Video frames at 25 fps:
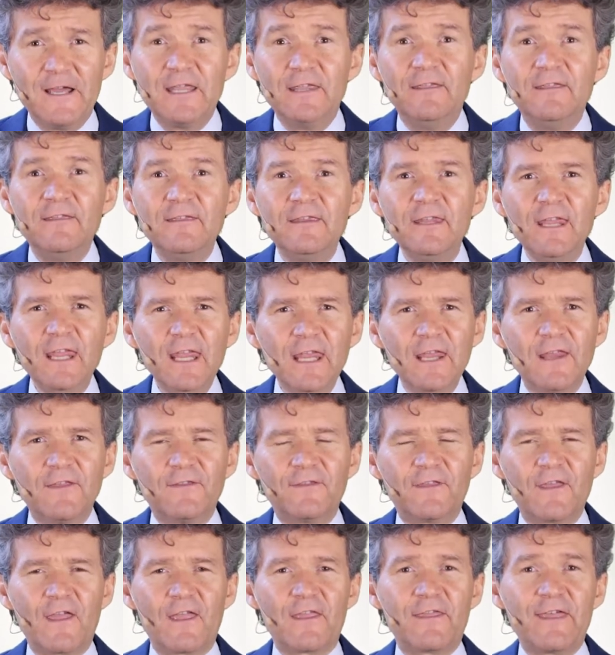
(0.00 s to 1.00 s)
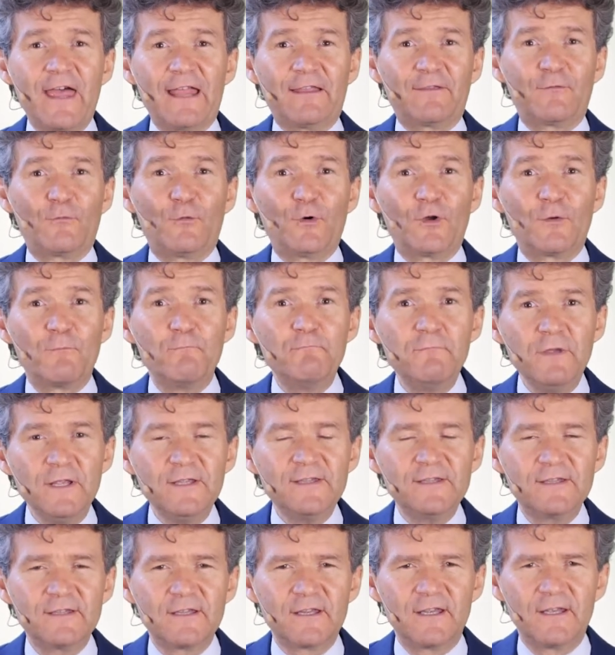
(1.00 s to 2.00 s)
need that were
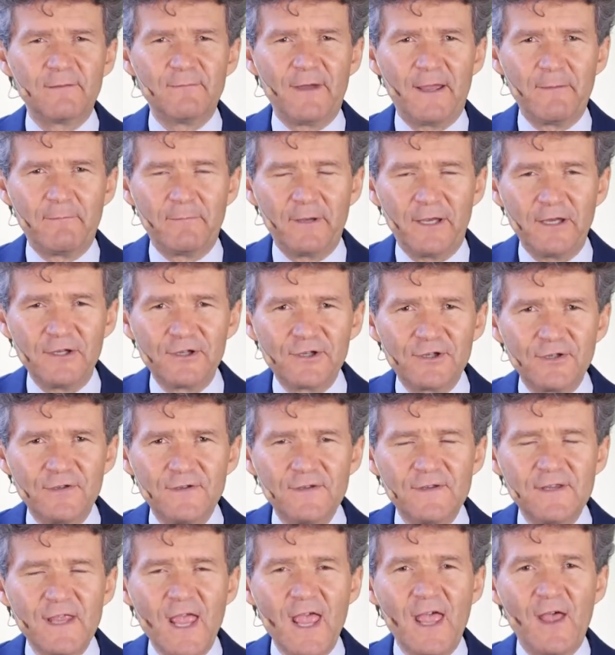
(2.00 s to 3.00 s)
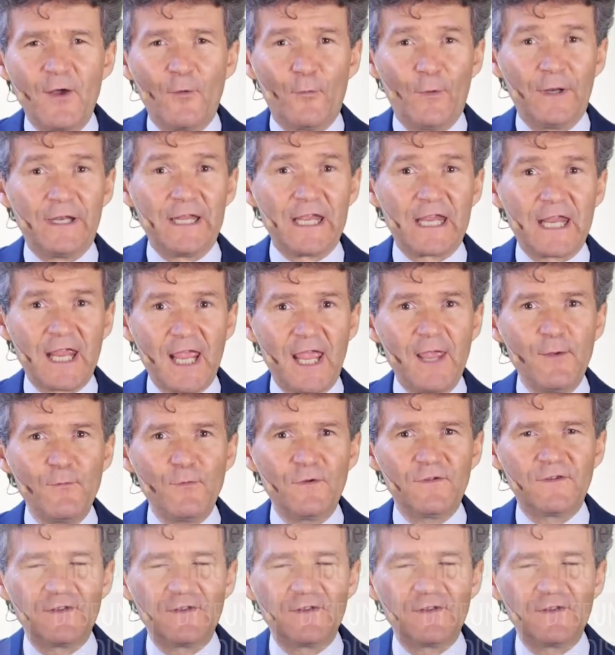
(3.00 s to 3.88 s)
missing in my patients when they came with